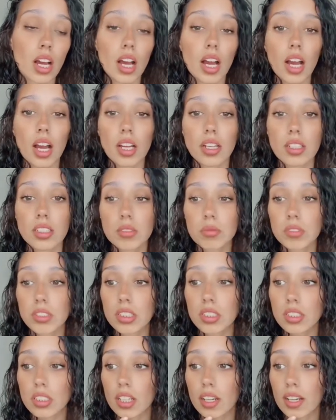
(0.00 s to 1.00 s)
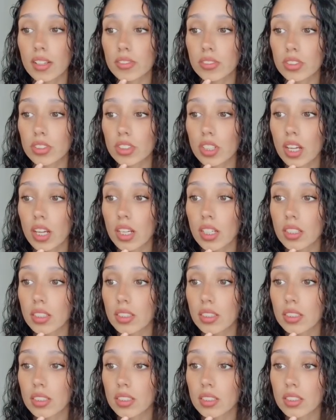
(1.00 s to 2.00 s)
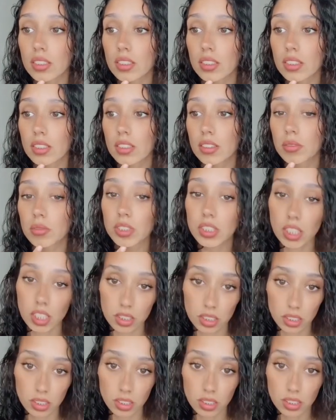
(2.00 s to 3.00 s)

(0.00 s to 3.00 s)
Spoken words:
I guess we're just gonna have to try. What y'all think?